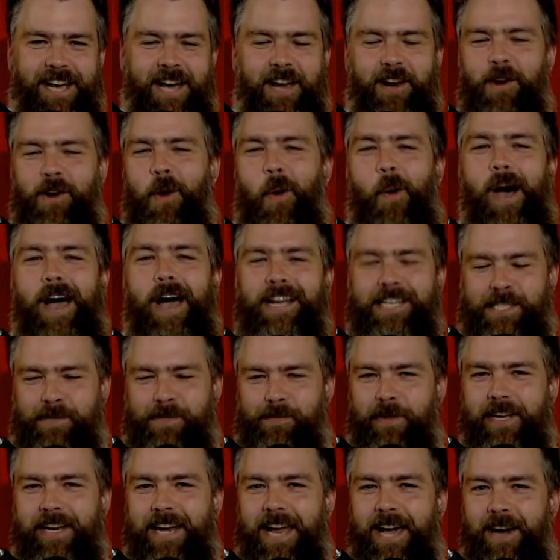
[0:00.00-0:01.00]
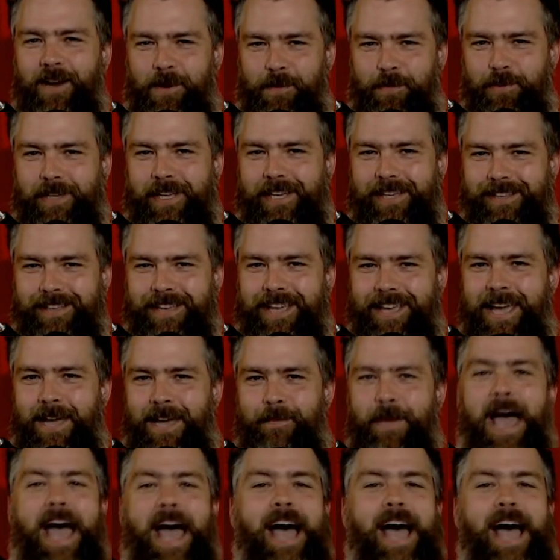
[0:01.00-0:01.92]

I don't know why I explained how to play the game